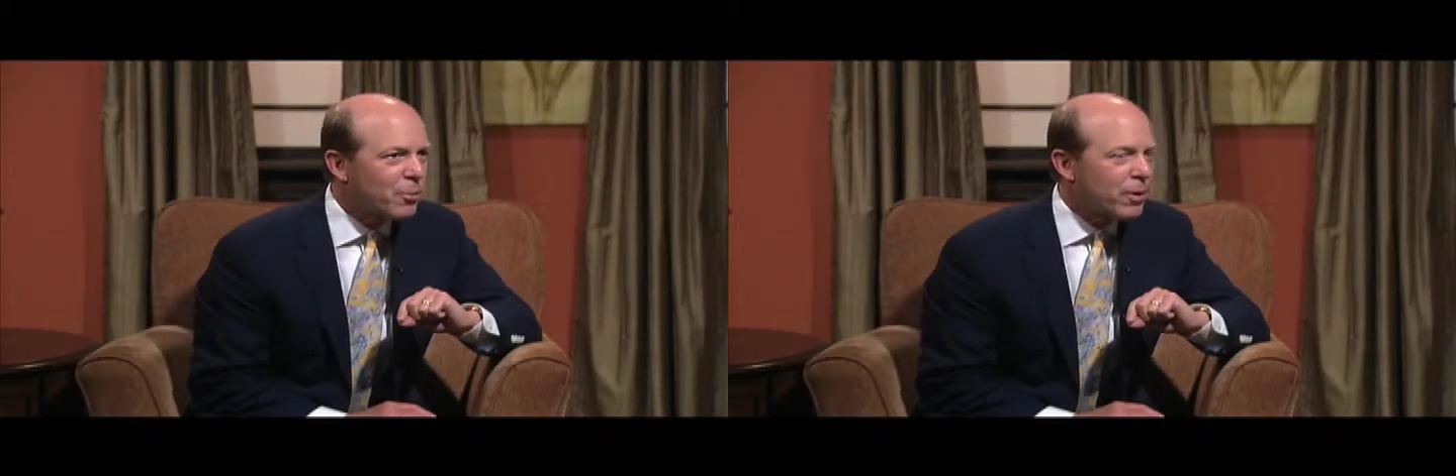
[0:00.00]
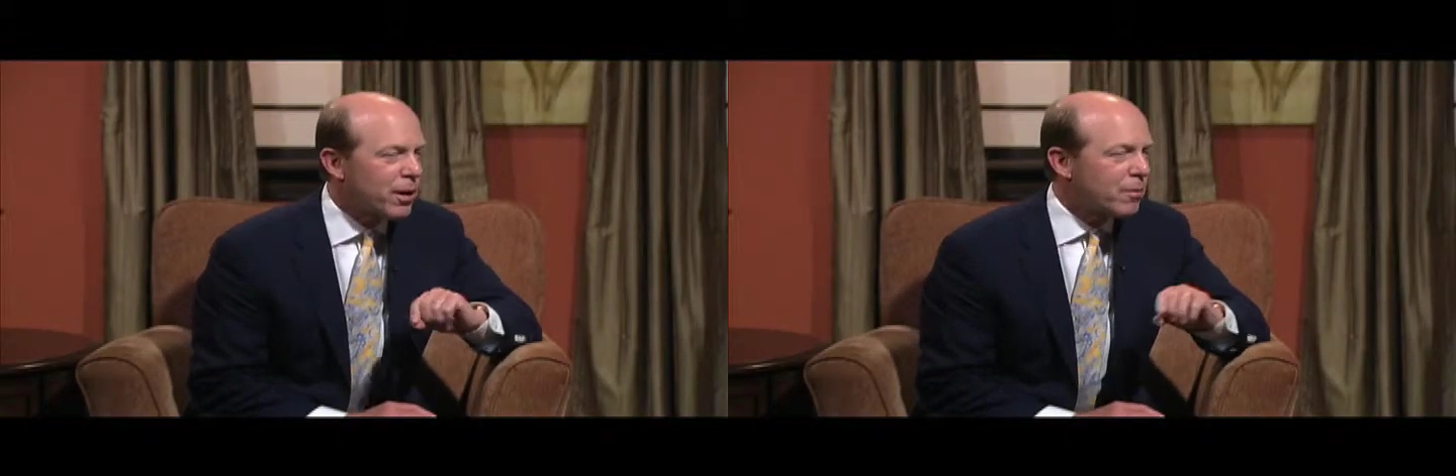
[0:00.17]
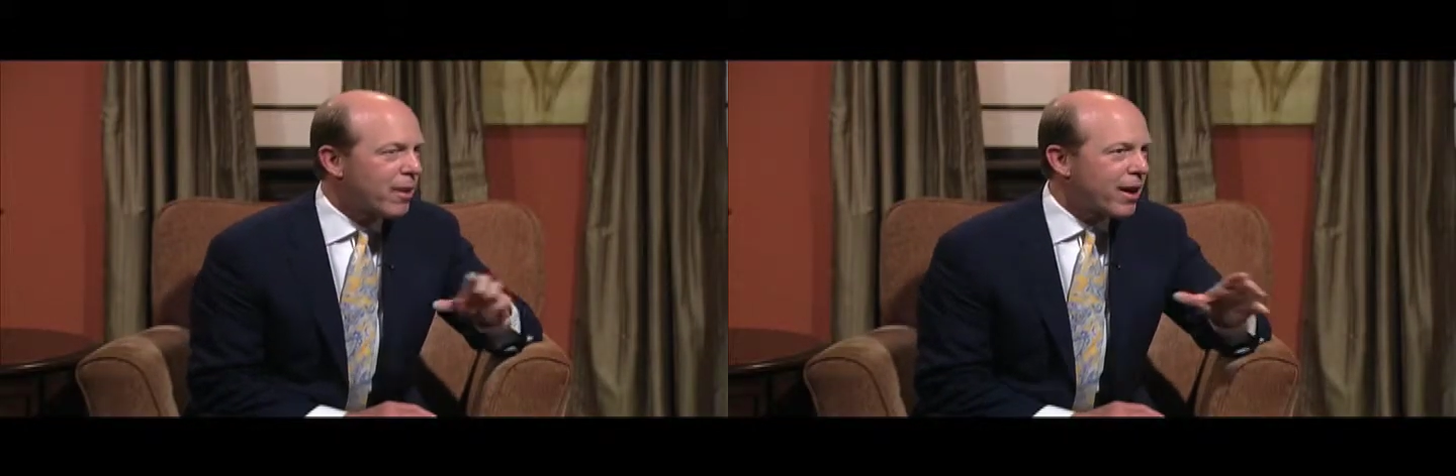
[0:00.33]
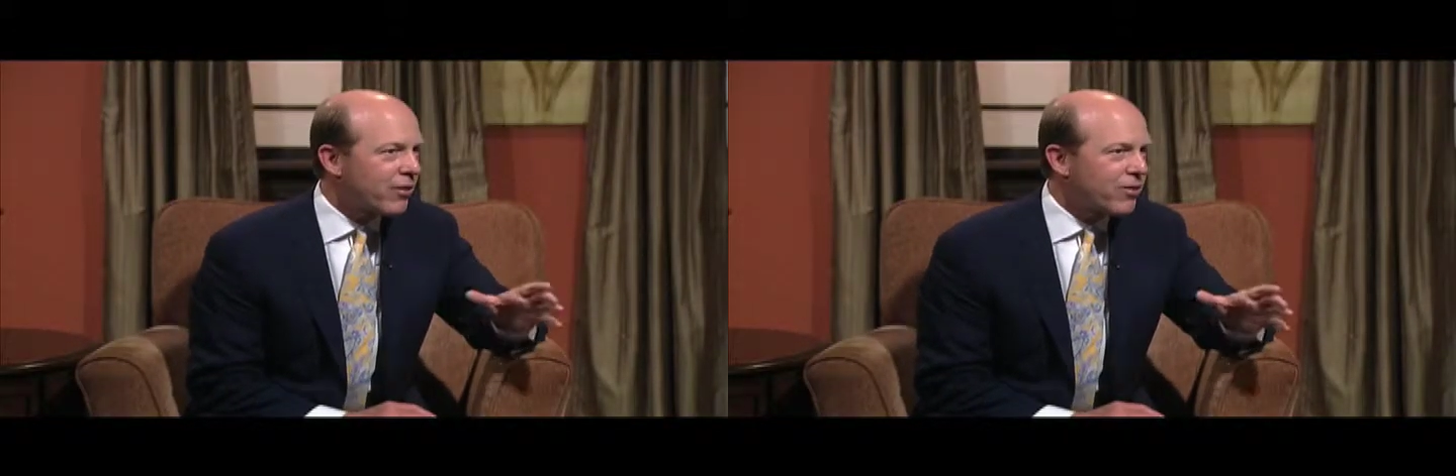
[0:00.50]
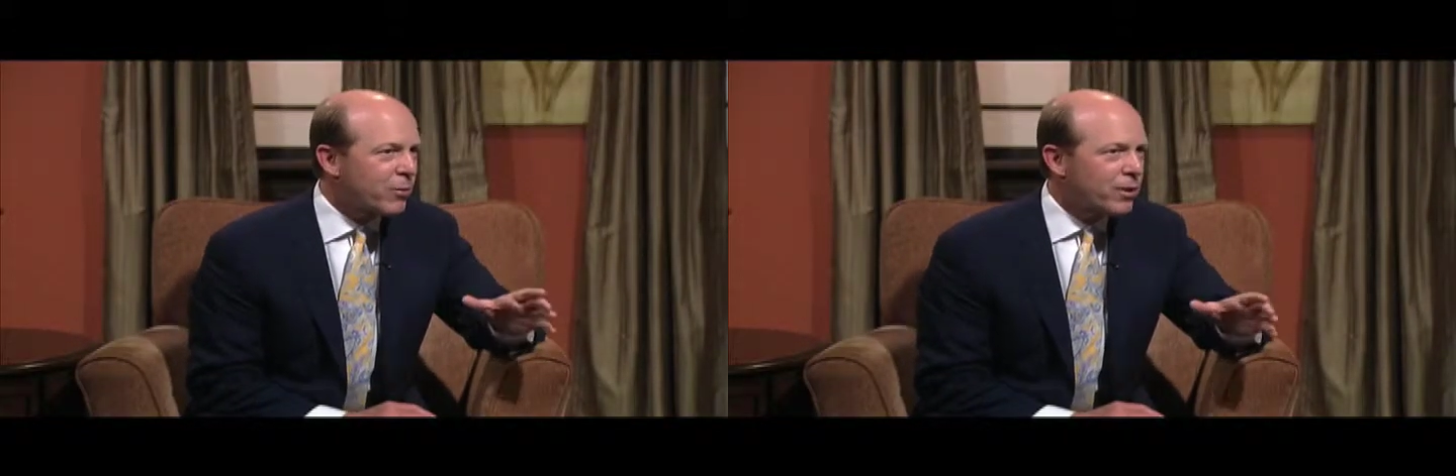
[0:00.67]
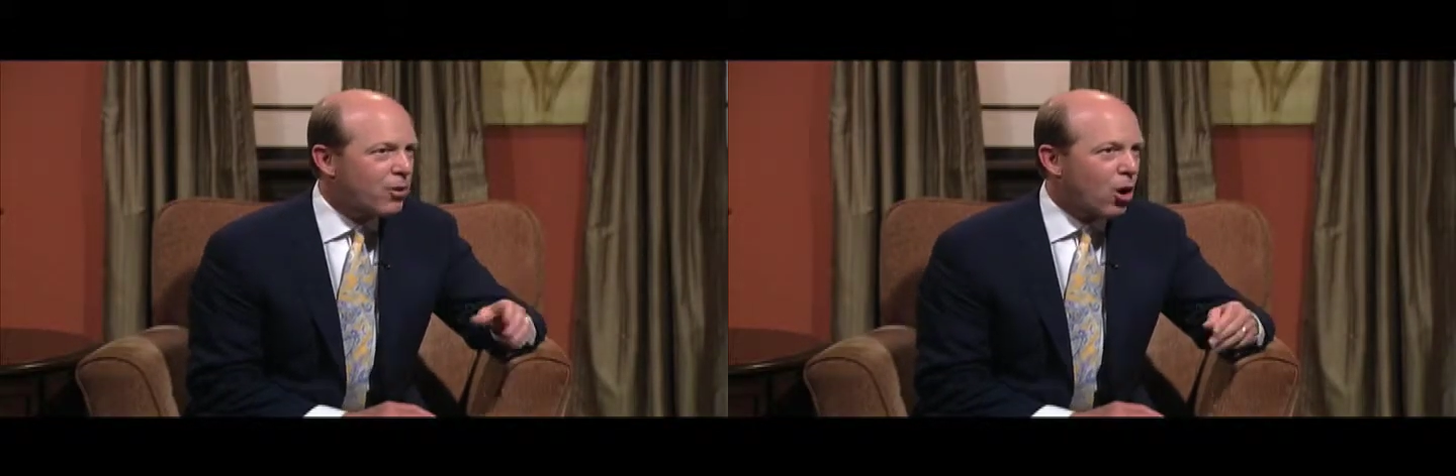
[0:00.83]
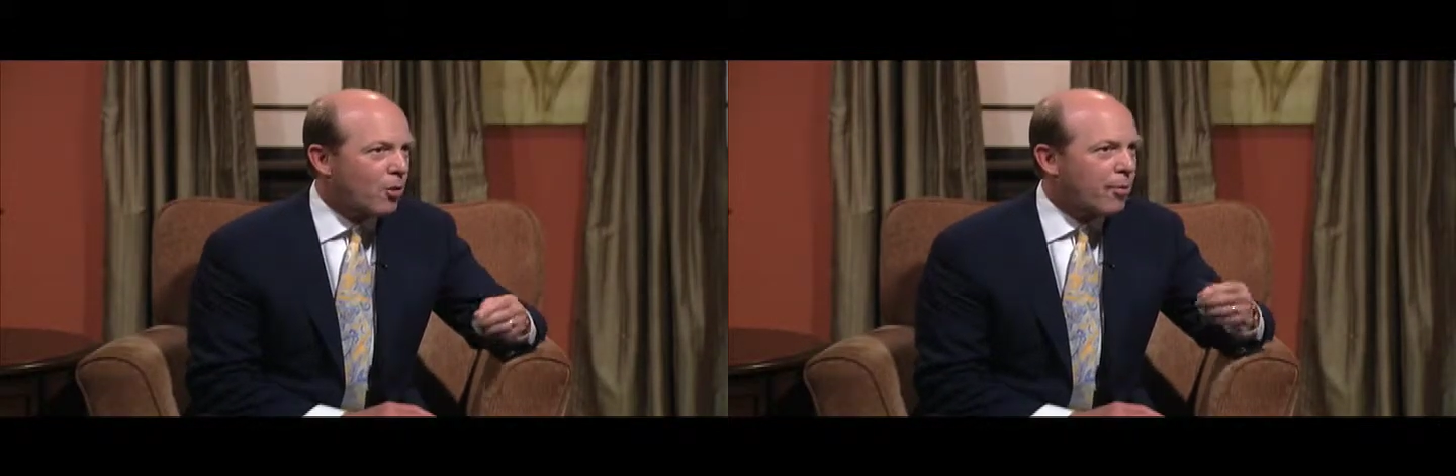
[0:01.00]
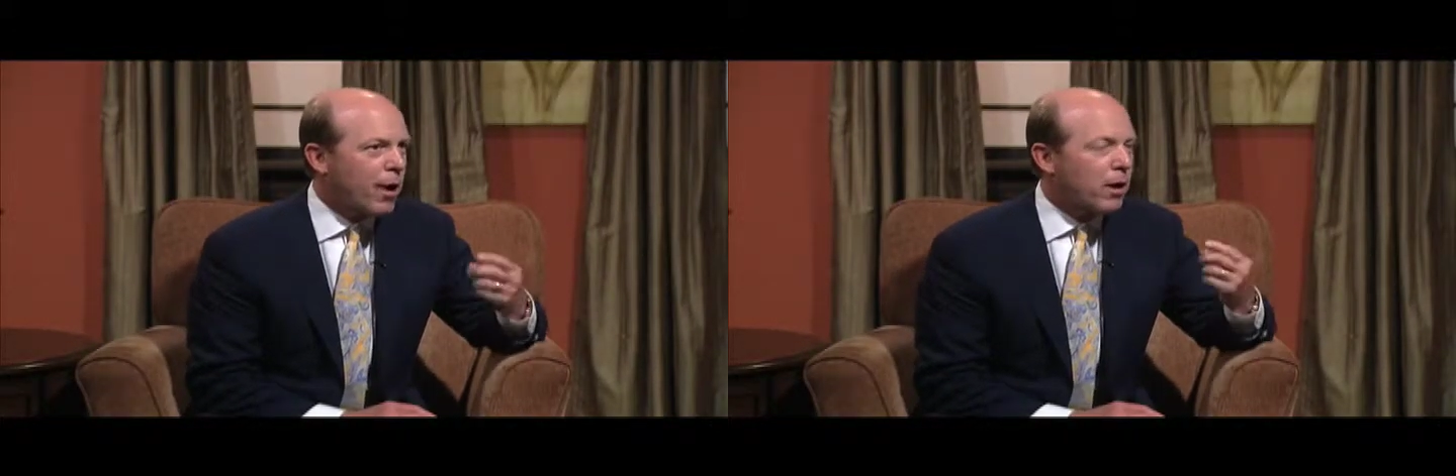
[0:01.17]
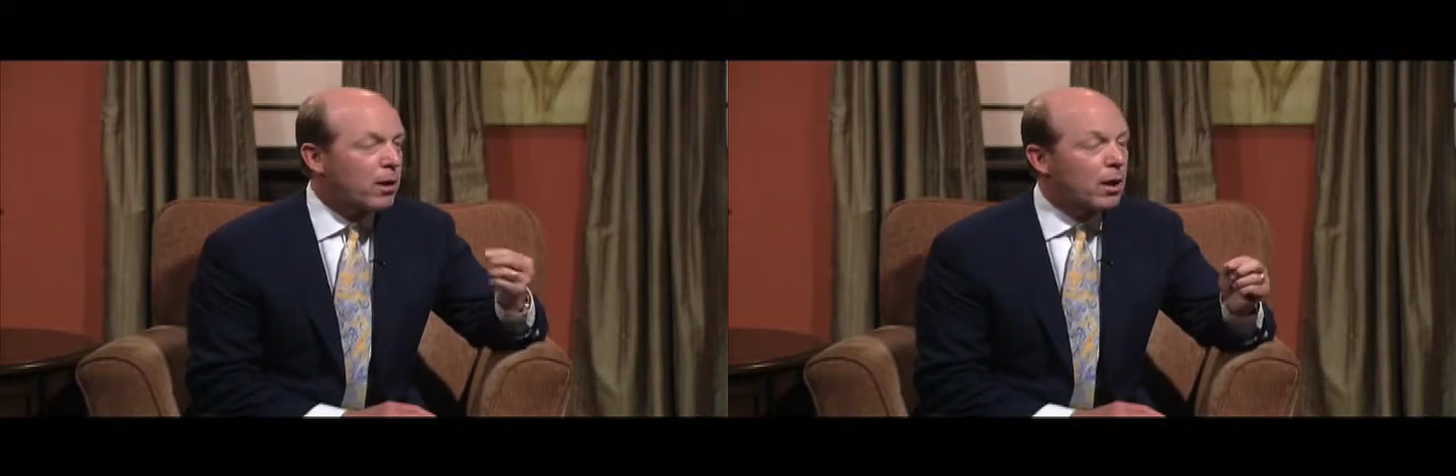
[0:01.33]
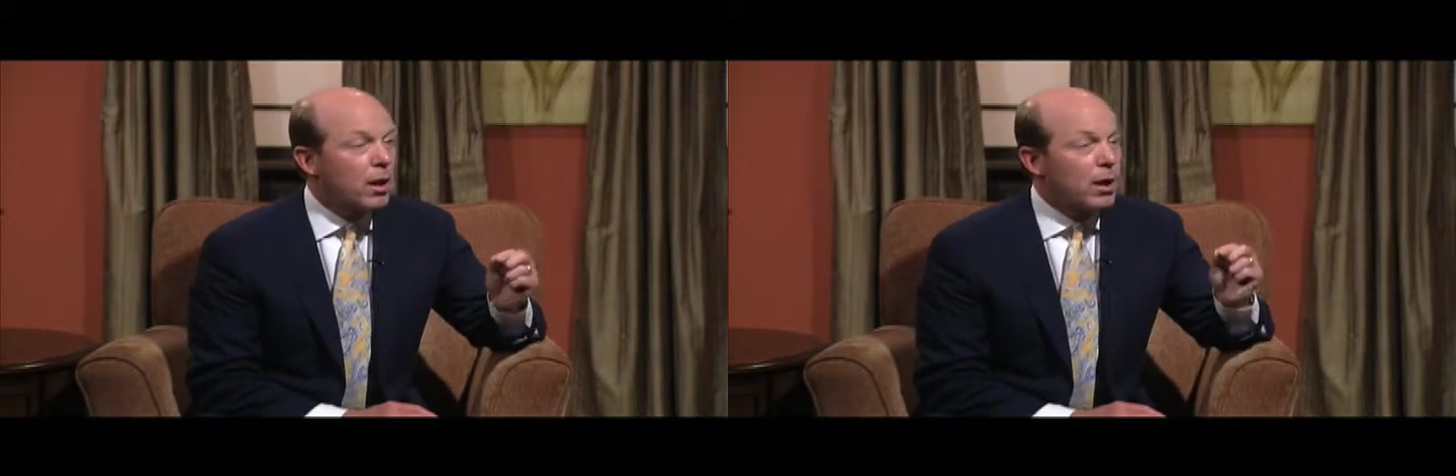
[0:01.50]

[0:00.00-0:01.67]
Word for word: but in medicine we talk about